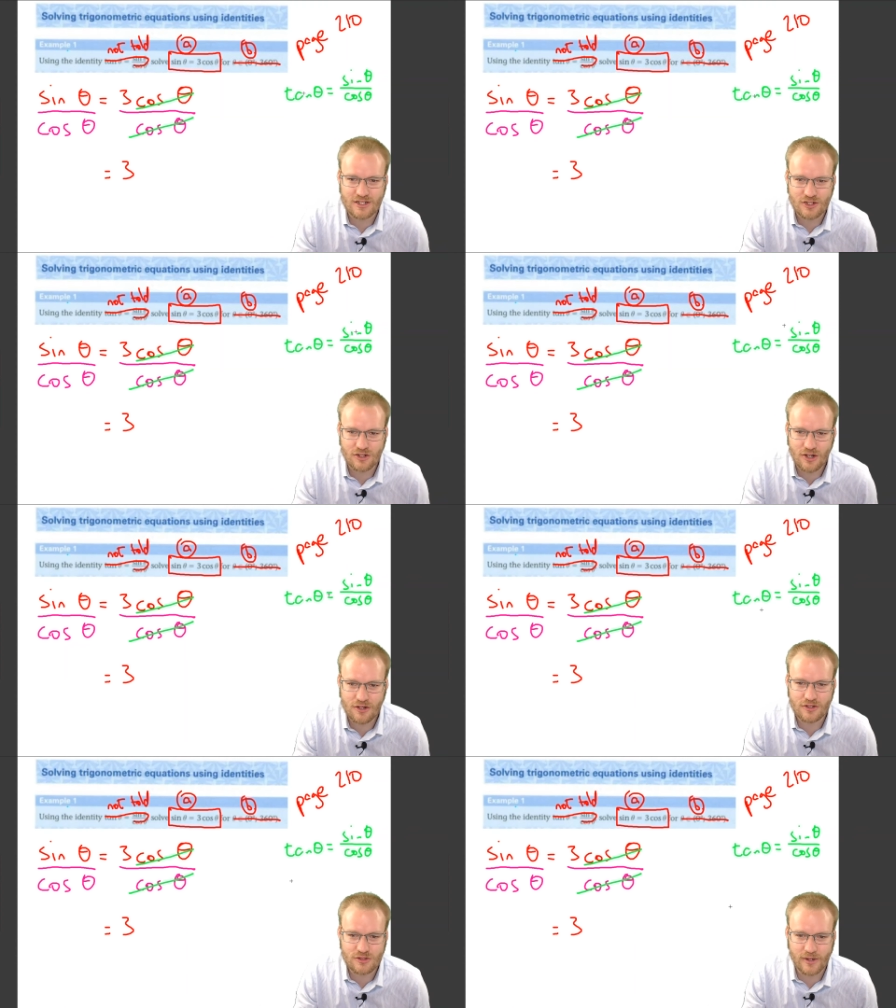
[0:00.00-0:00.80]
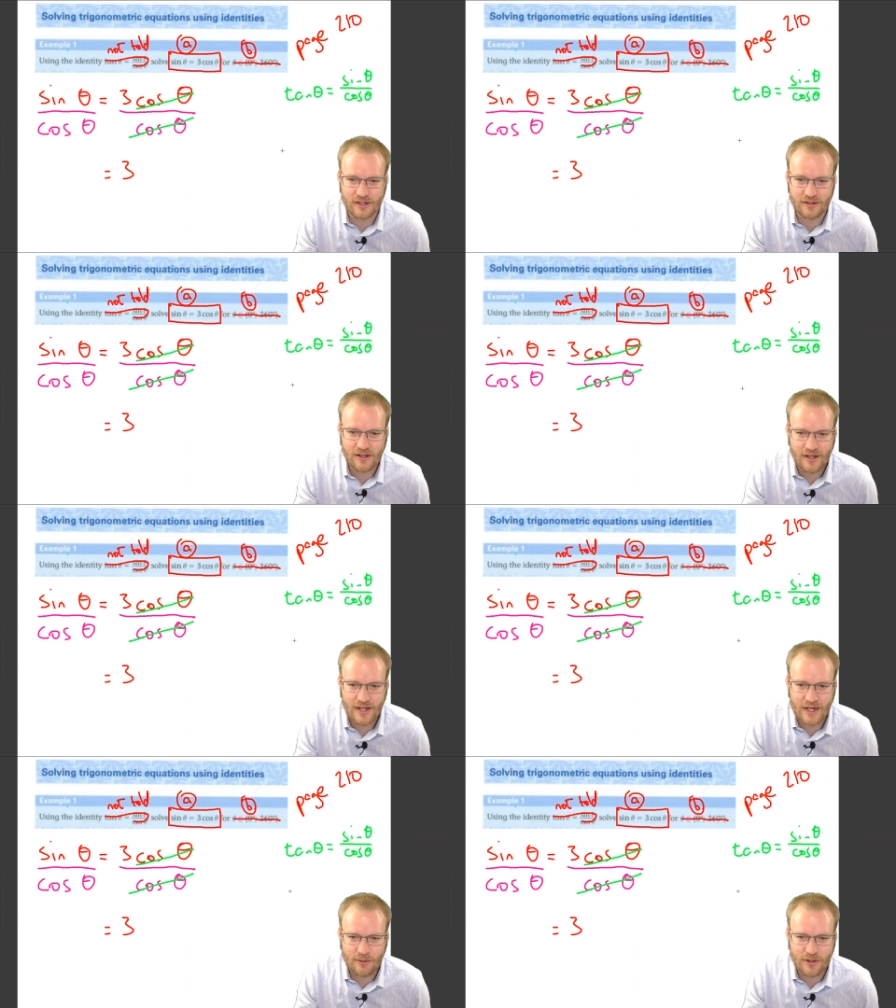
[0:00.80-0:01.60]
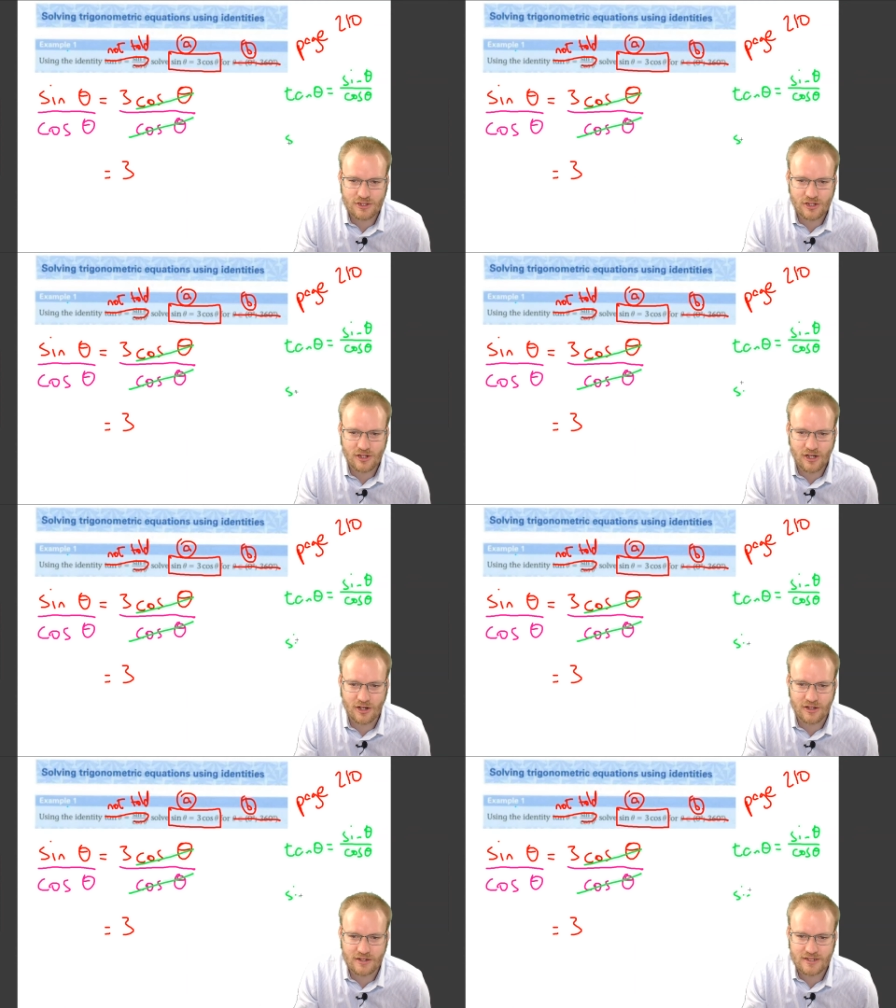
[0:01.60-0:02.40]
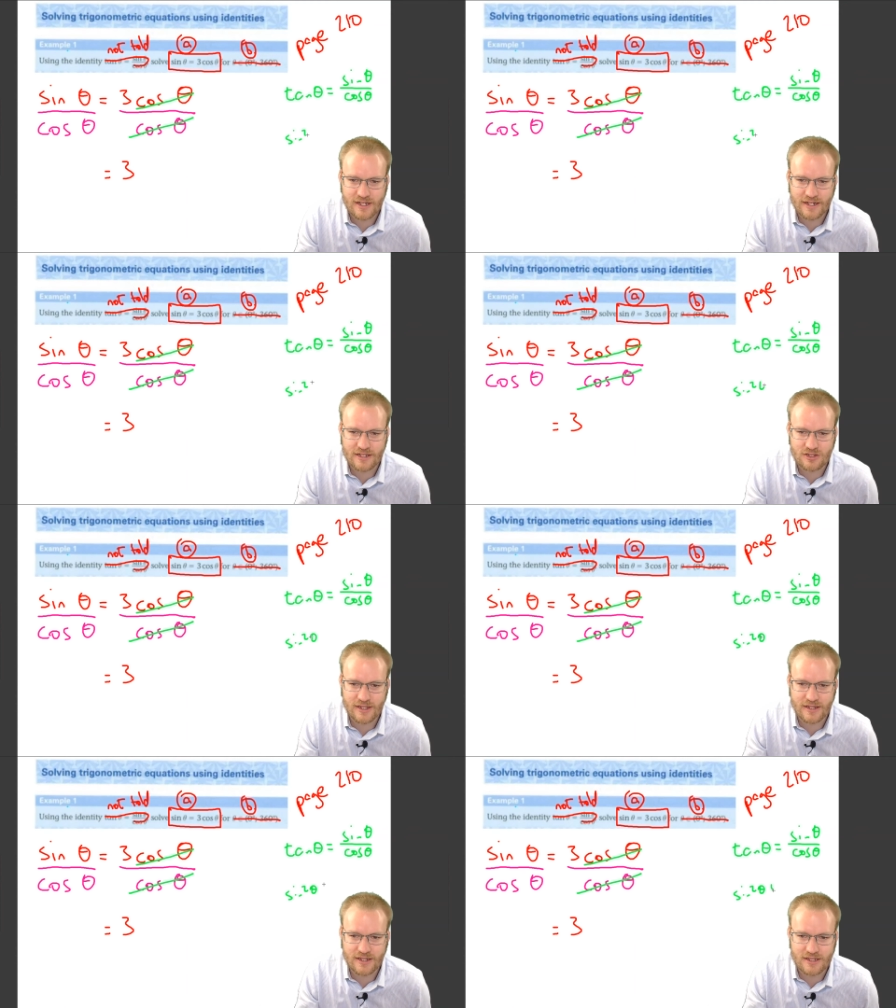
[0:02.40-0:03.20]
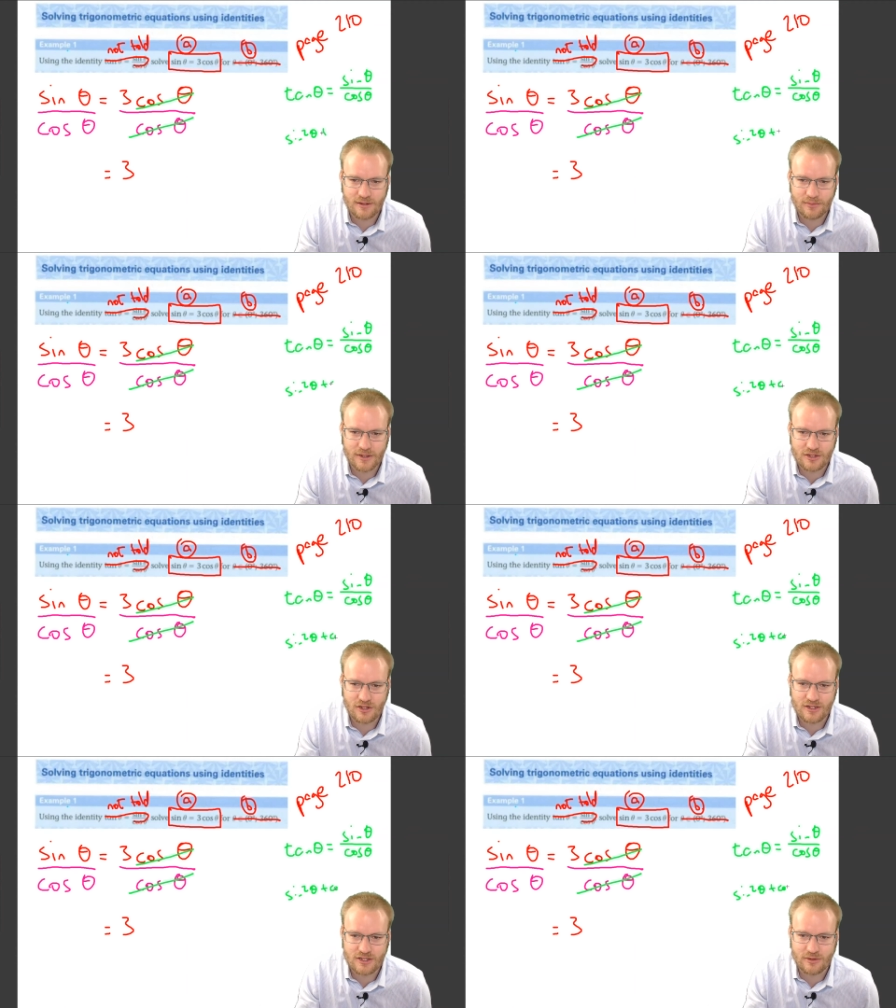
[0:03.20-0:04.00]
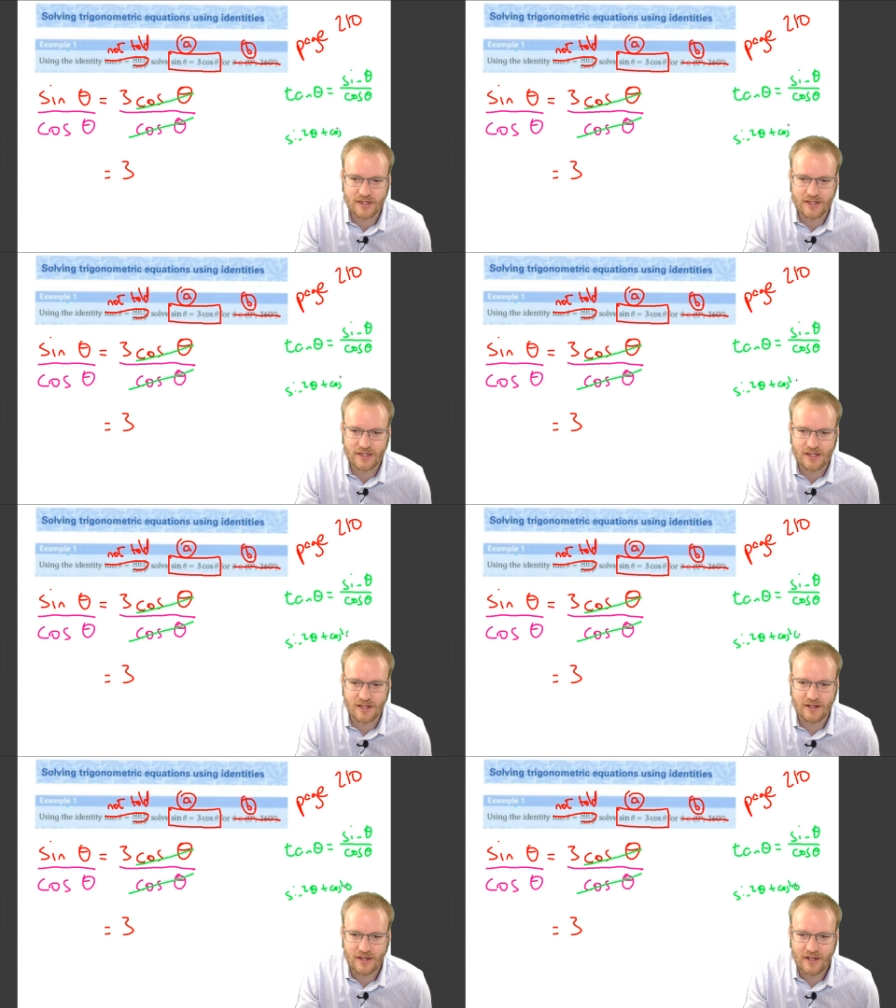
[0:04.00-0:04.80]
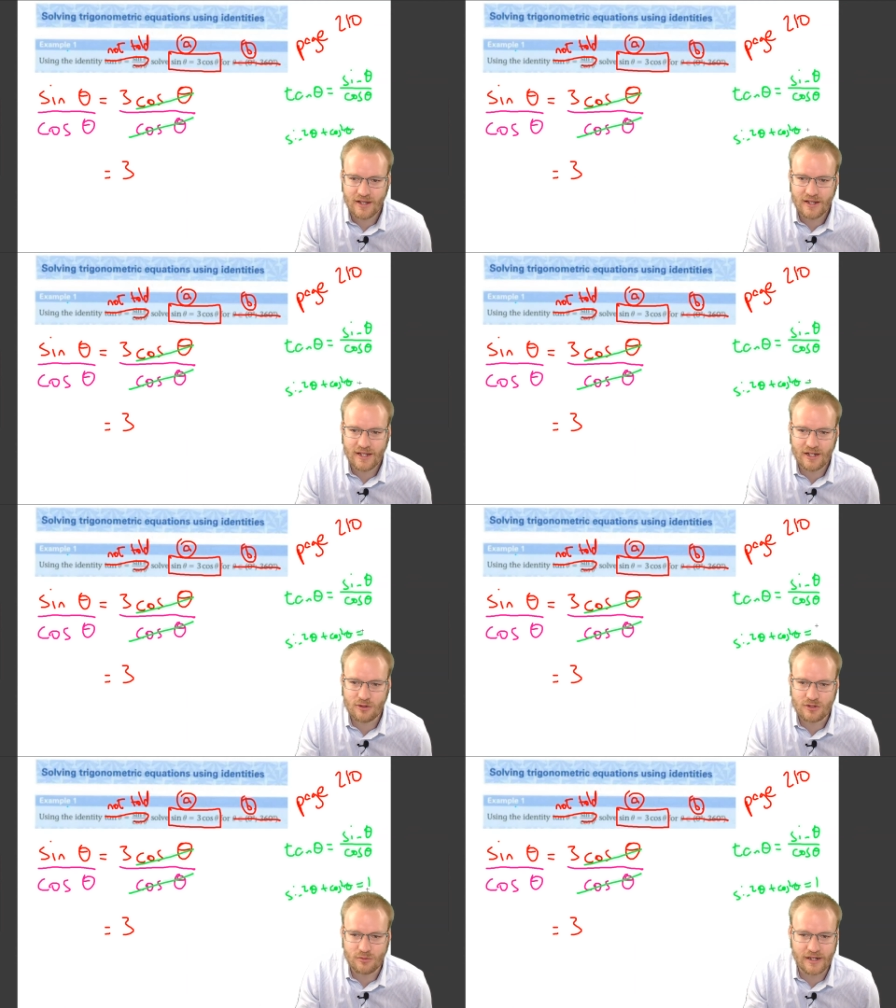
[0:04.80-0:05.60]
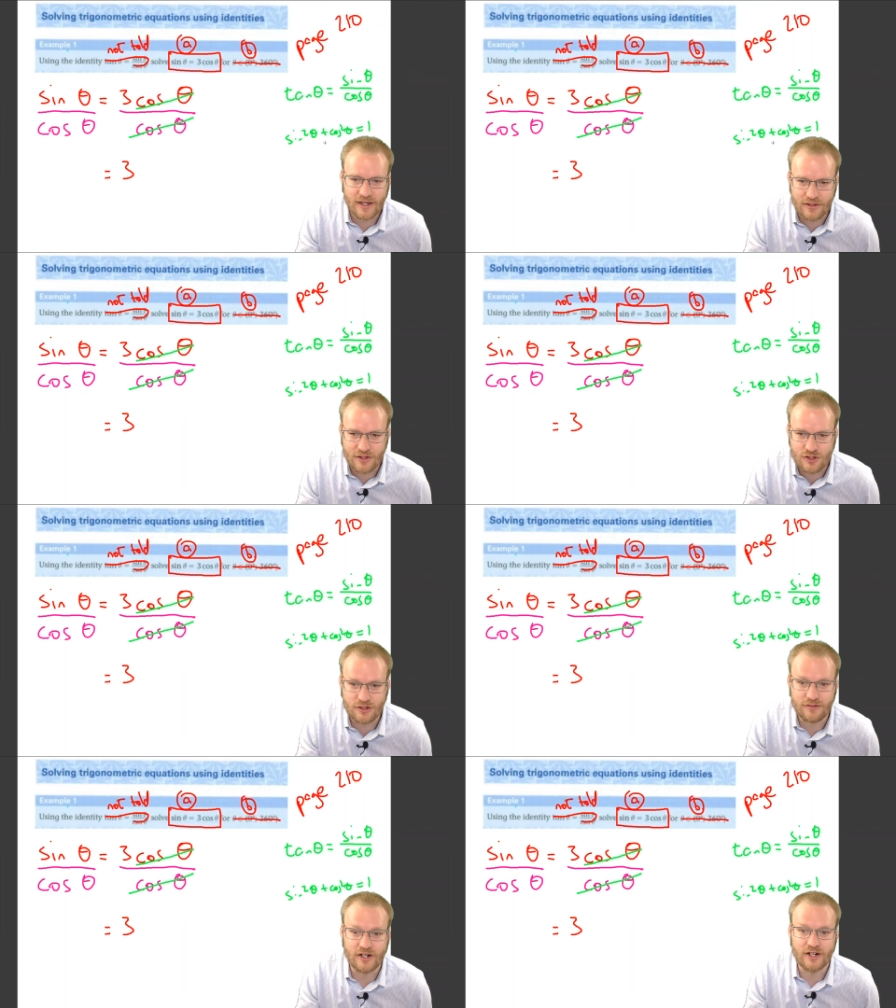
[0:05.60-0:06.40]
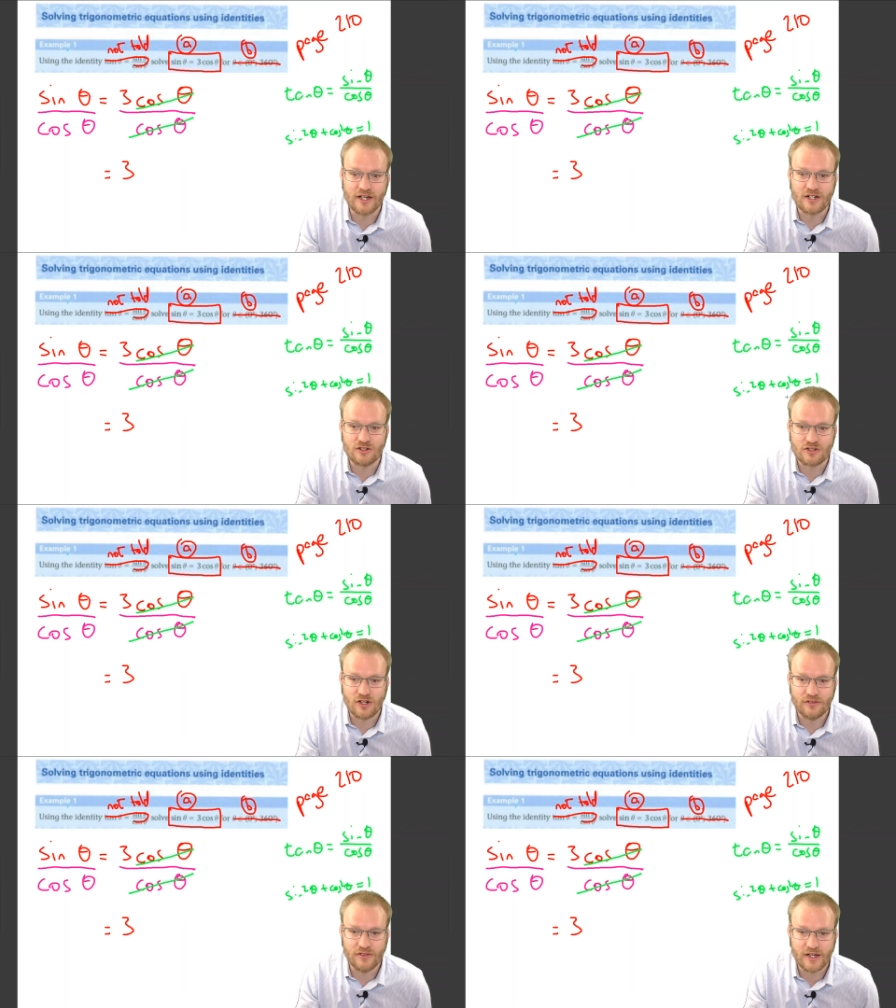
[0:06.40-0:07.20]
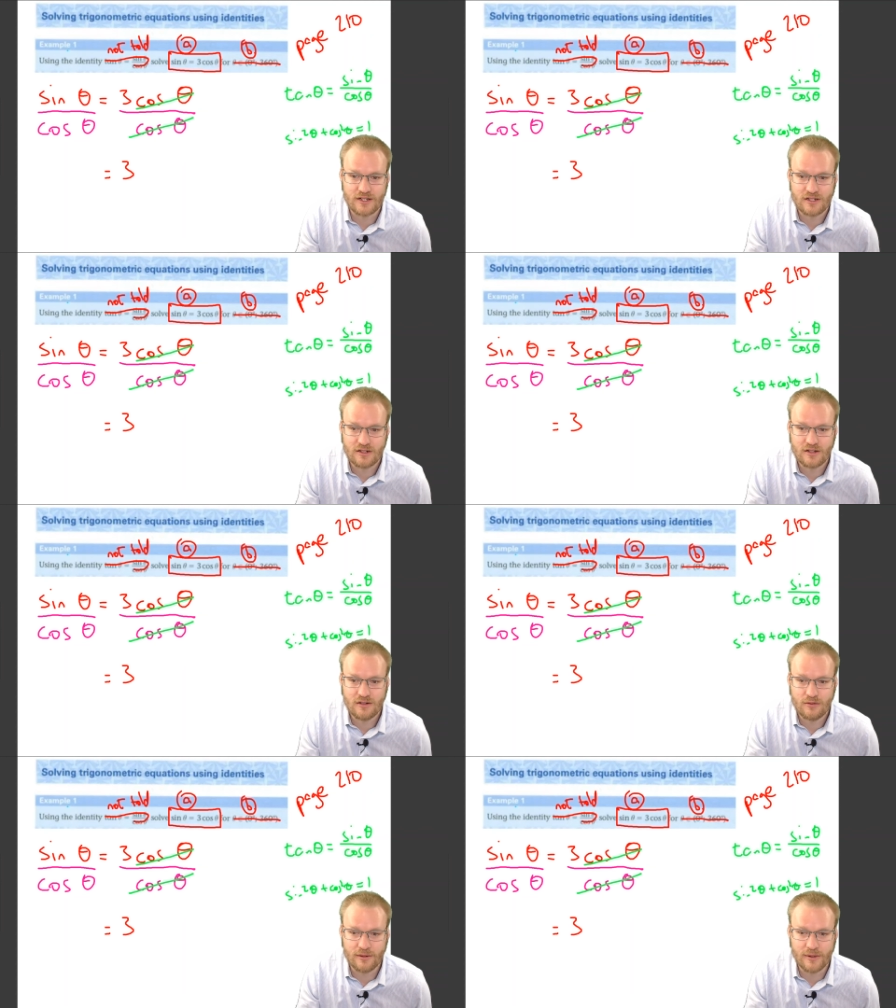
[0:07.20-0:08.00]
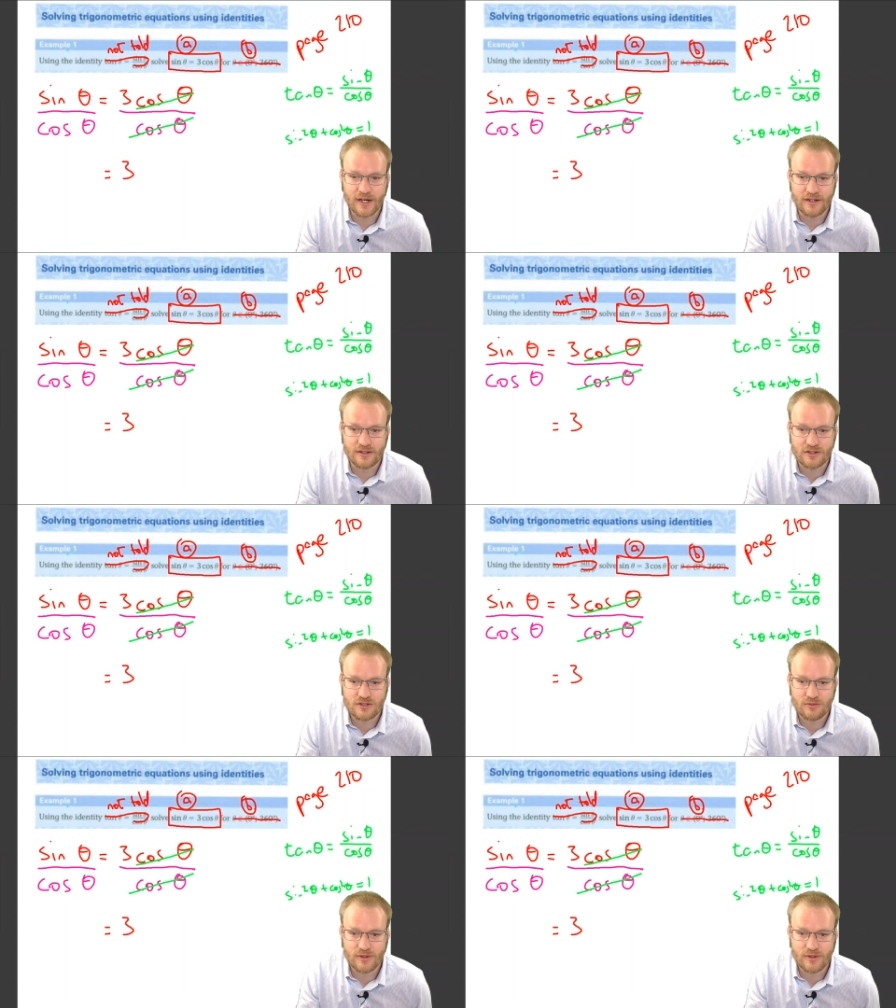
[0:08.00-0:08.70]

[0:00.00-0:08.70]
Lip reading: You know this one, and we also know sine squared theta plus cos squared theta equals 1, and the two variations on that. 1 minus,